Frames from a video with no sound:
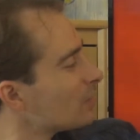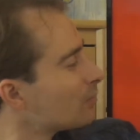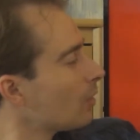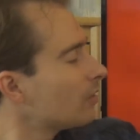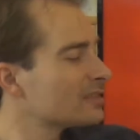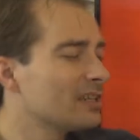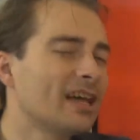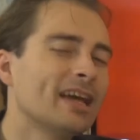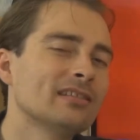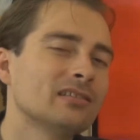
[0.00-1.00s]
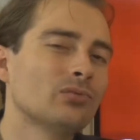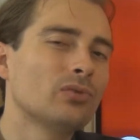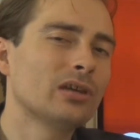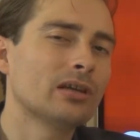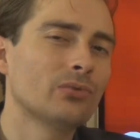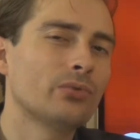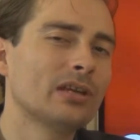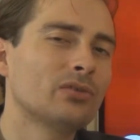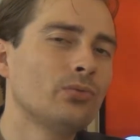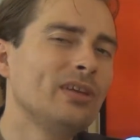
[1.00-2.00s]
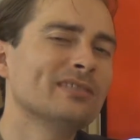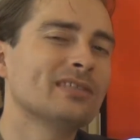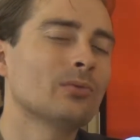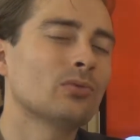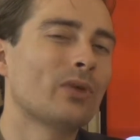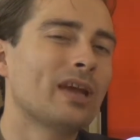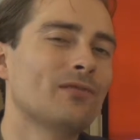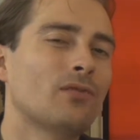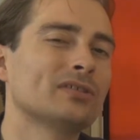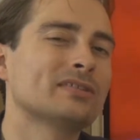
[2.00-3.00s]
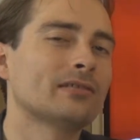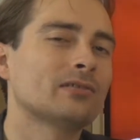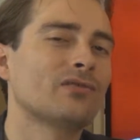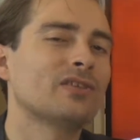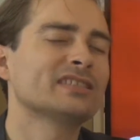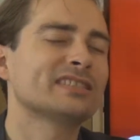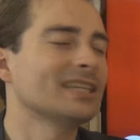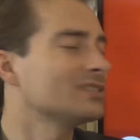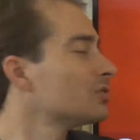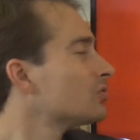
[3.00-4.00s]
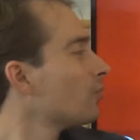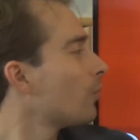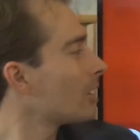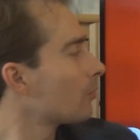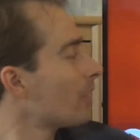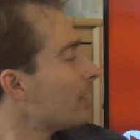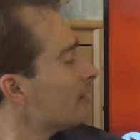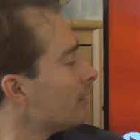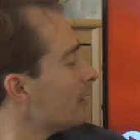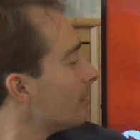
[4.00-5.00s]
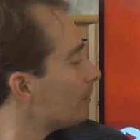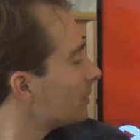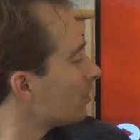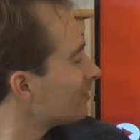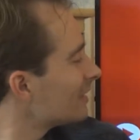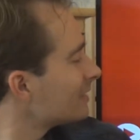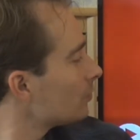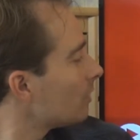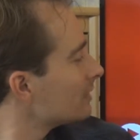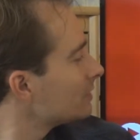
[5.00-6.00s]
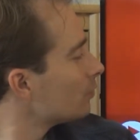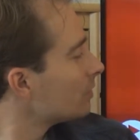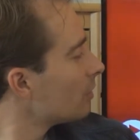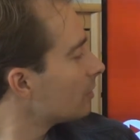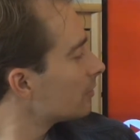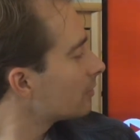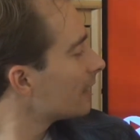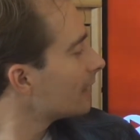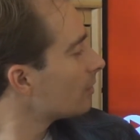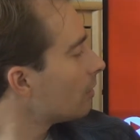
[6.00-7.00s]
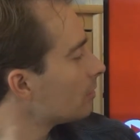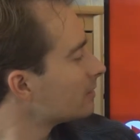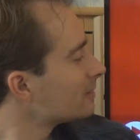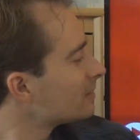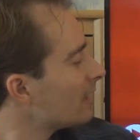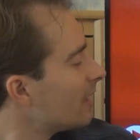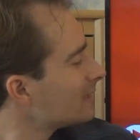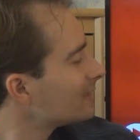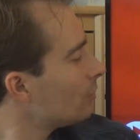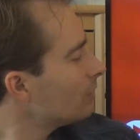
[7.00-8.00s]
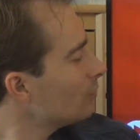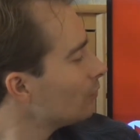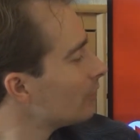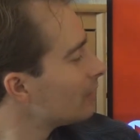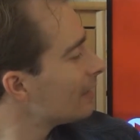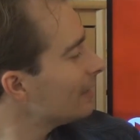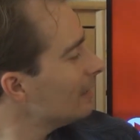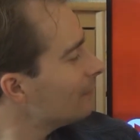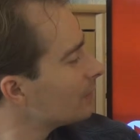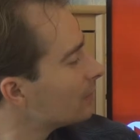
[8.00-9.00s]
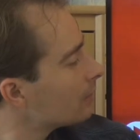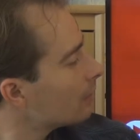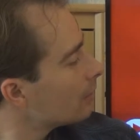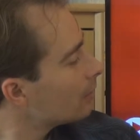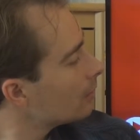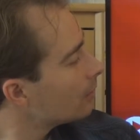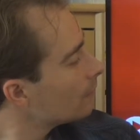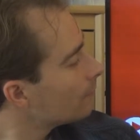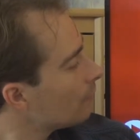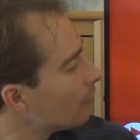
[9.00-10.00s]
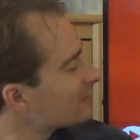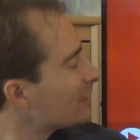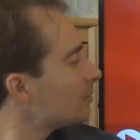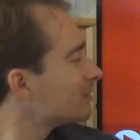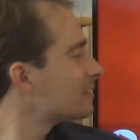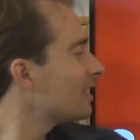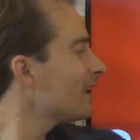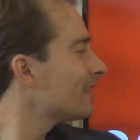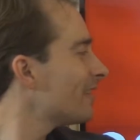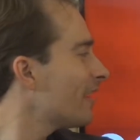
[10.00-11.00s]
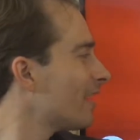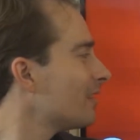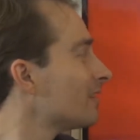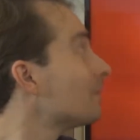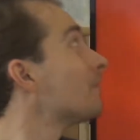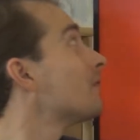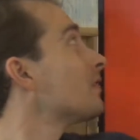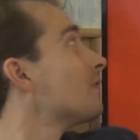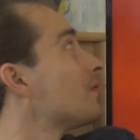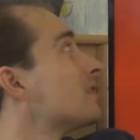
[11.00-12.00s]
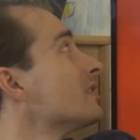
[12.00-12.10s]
draw the line in a really reasonable way for the physics engine to work well, because otherwise you will not get all the stars, or you will even, for example, stay there if